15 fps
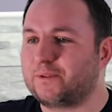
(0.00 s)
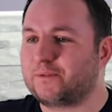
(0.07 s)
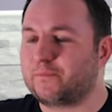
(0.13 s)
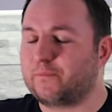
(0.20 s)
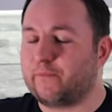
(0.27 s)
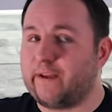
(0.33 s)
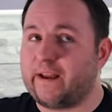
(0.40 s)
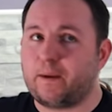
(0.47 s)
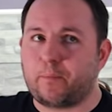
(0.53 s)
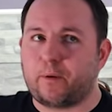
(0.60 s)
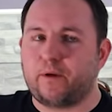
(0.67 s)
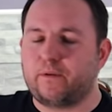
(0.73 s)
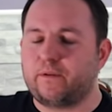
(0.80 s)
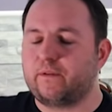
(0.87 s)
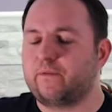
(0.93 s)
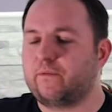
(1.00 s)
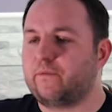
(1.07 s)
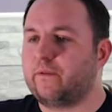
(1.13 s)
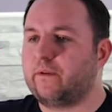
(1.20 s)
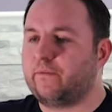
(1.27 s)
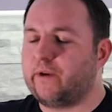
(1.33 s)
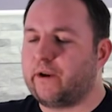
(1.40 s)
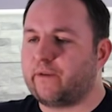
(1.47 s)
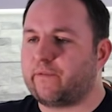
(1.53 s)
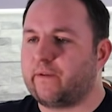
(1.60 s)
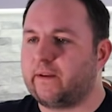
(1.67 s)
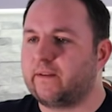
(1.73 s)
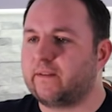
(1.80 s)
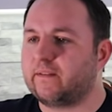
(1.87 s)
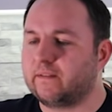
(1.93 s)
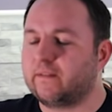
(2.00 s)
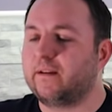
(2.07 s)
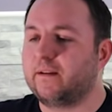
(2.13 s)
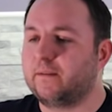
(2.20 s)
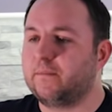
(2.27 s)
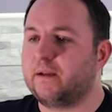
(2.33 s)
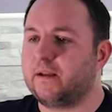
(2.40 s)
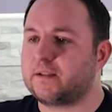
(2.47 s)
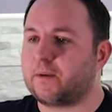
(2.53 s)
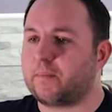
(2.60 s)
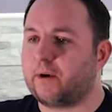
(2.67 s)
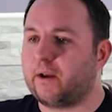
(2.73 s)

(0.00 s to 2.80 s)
we're very proud of Rare Find as a